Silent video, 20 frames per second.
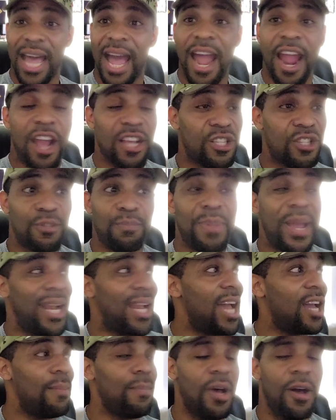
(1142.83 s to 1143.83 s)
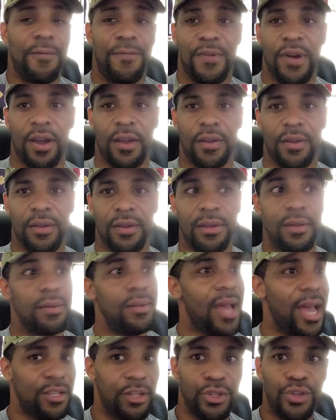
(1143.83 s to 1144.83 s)
Tires spin like a motherfucker.
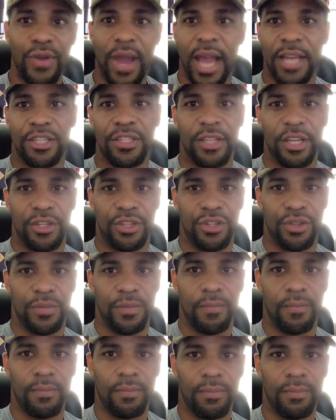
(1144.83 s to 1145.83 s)
That's a traction issue.